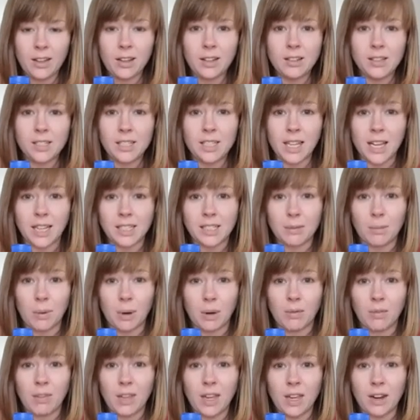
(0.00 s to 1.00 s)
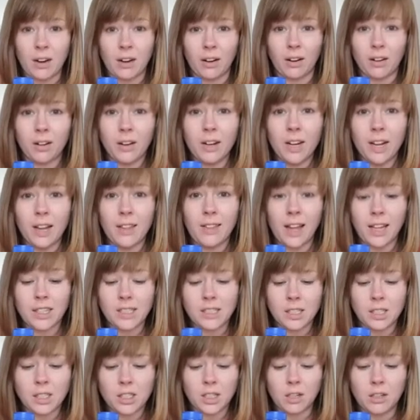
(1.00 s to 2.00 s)
So that's about there. And that's
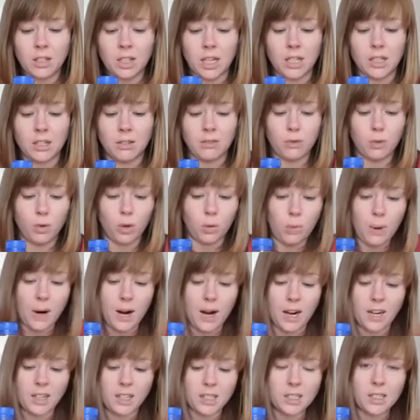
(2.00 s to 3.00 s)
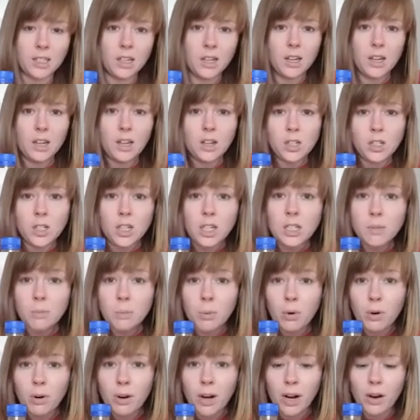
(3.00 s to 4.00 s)
us turned it into 4 parts. So you need to
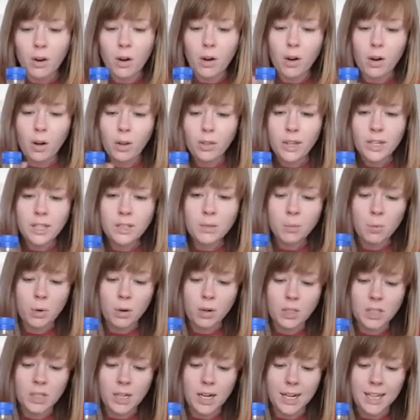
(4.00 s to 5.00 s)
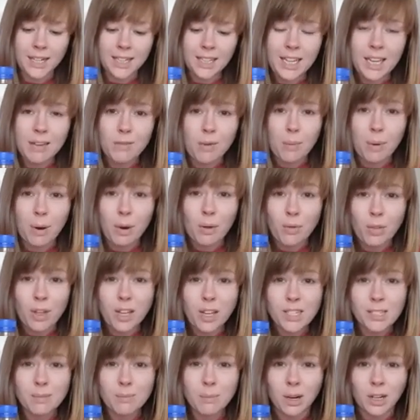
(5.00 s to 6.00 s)
pour out all this water and leave about
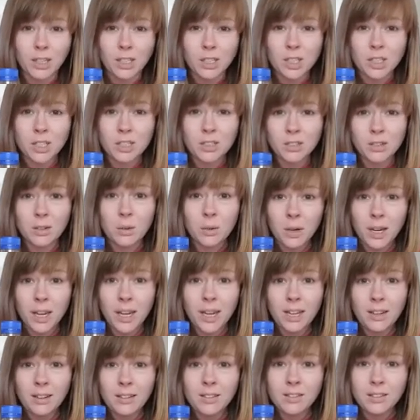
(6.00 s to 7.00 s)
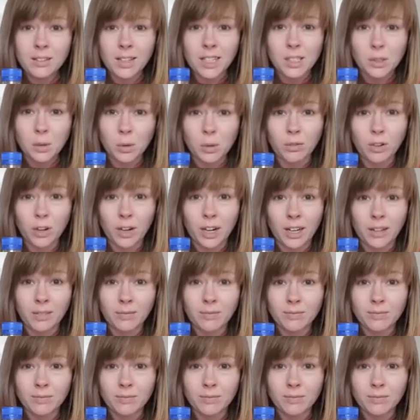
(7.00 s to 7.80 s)
this much. Okay, let's go for it.